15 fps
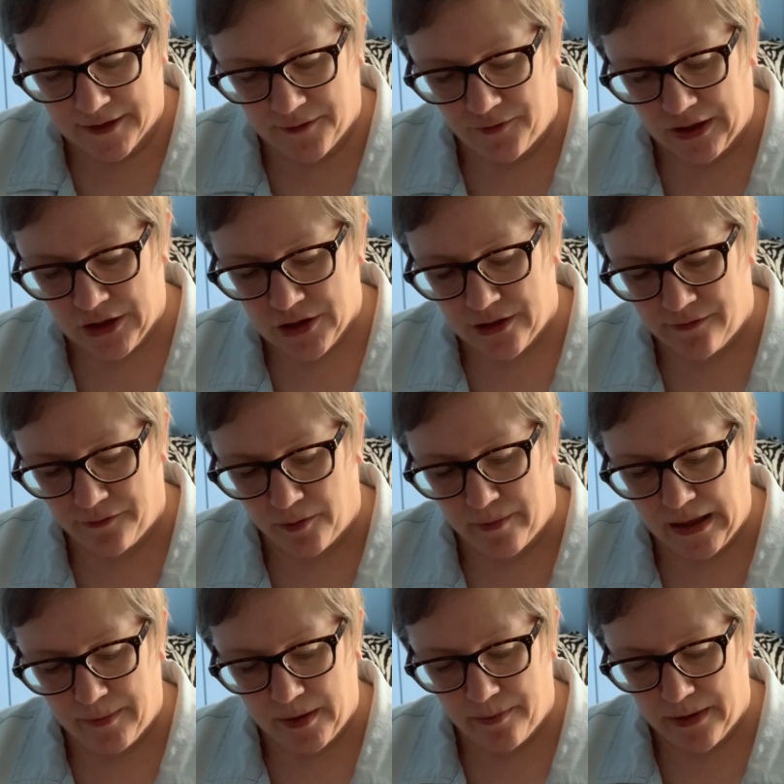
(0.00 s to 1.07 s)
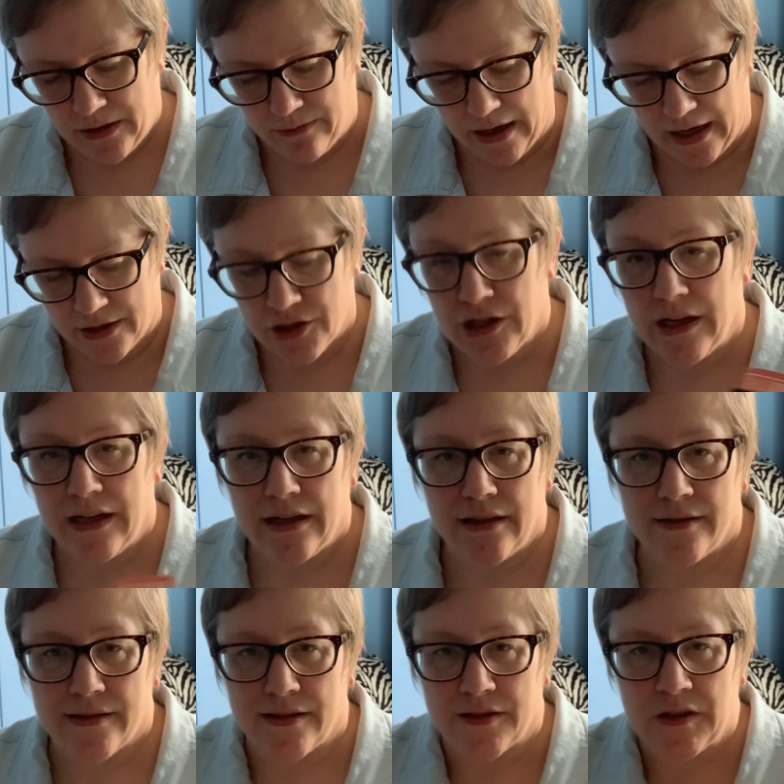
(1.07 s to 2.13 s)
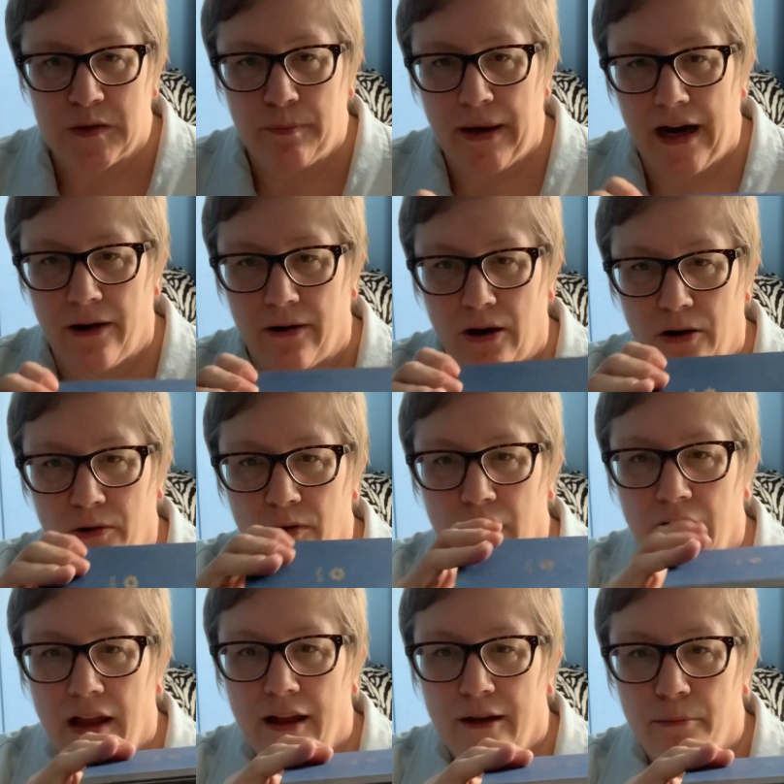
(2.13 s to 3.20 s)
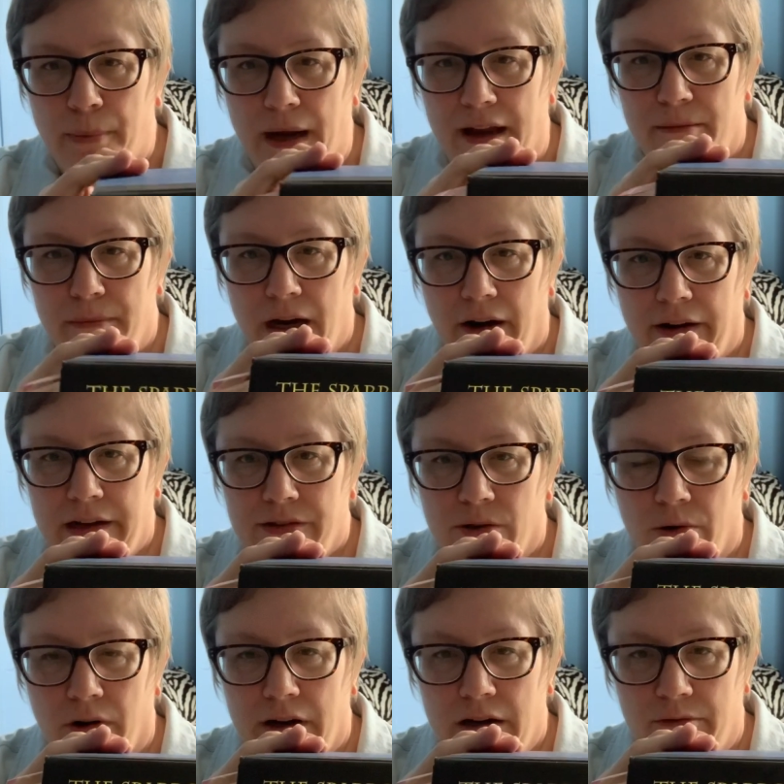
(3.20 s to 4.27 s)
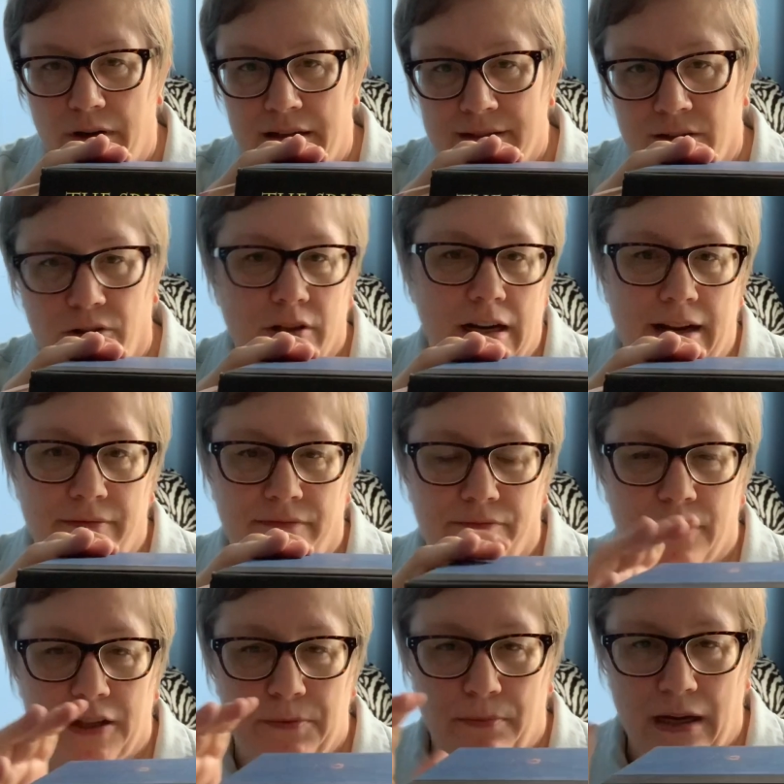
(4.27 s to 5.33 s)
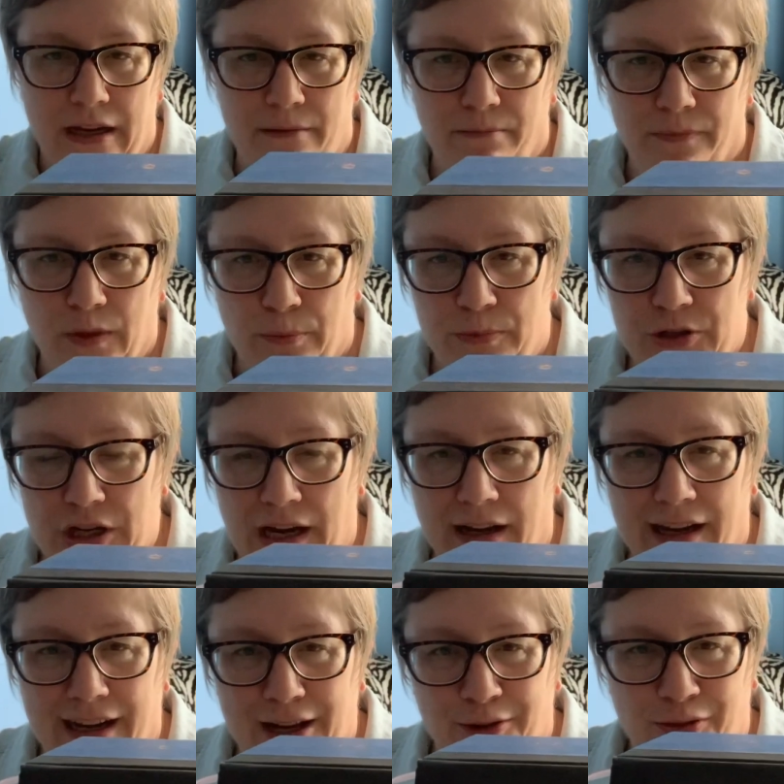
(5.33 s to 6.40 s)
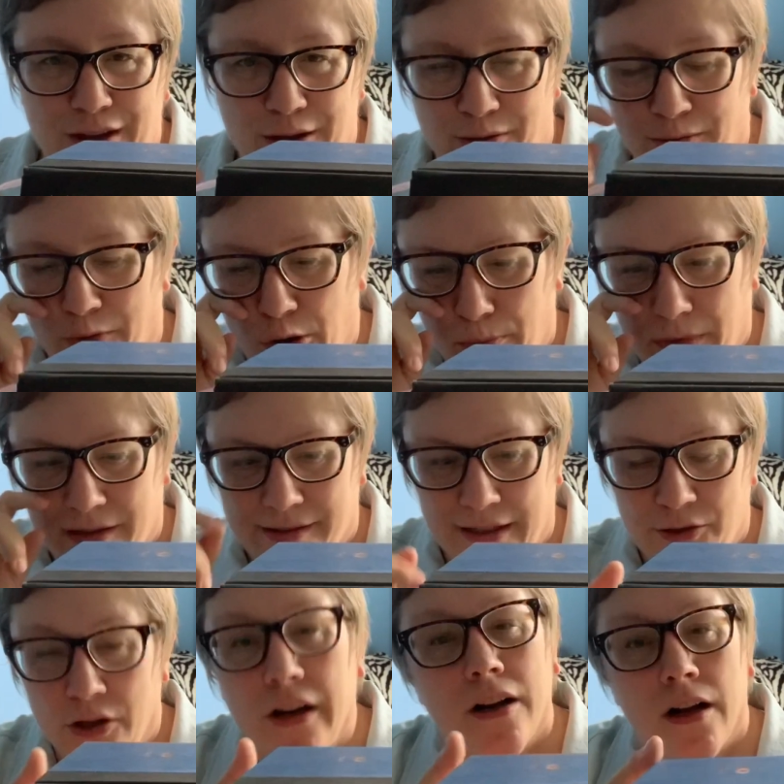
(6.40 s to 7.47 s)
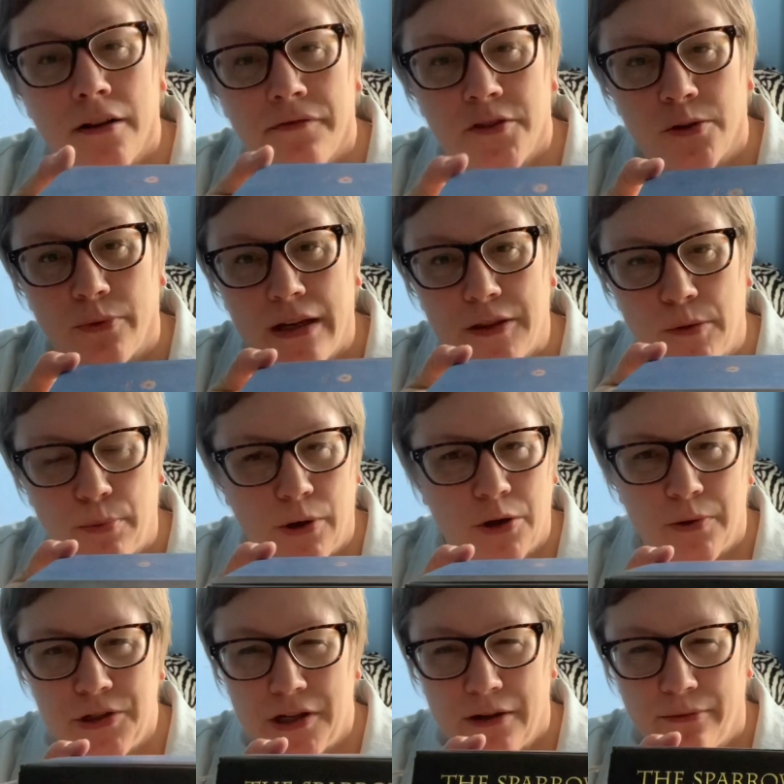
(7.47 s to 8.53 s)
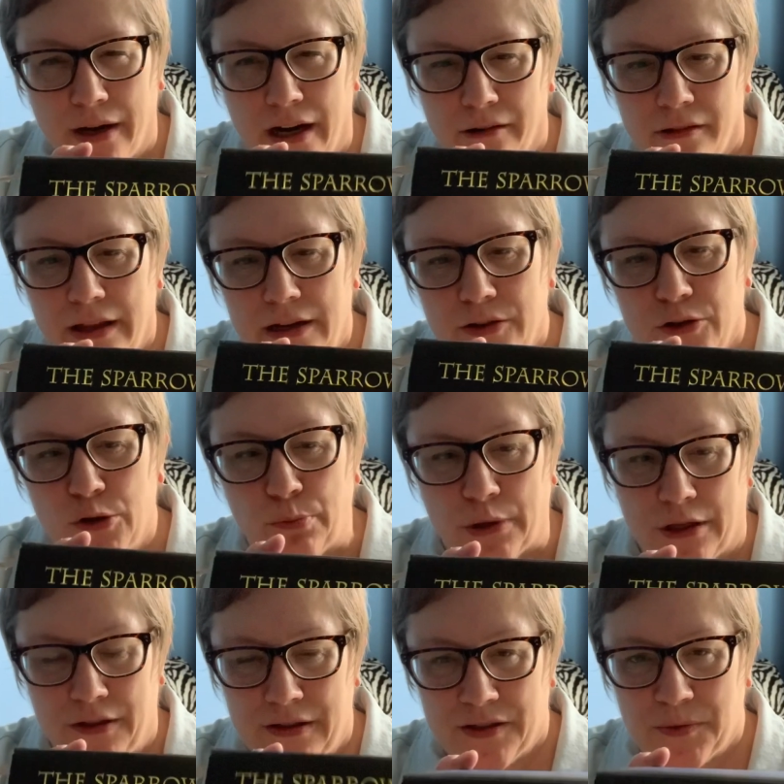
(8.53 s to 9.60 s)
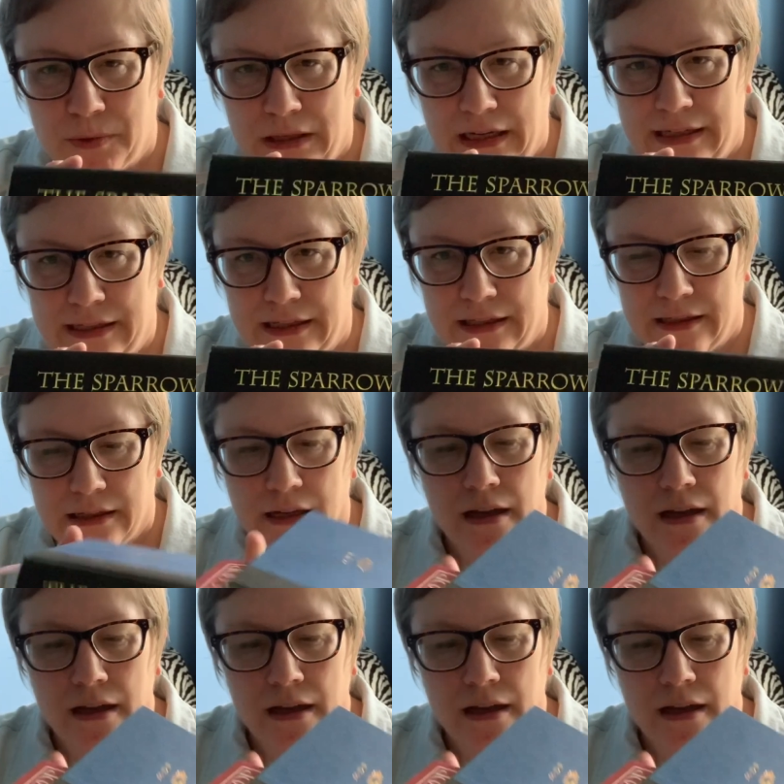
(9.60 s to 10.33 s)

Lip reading: fiction for maybe Midrash is The Sparrow by Mary Doria Russell. And I've got the jacket out in the other room because I took it off to read the book, which I rarely do, but on this one I did.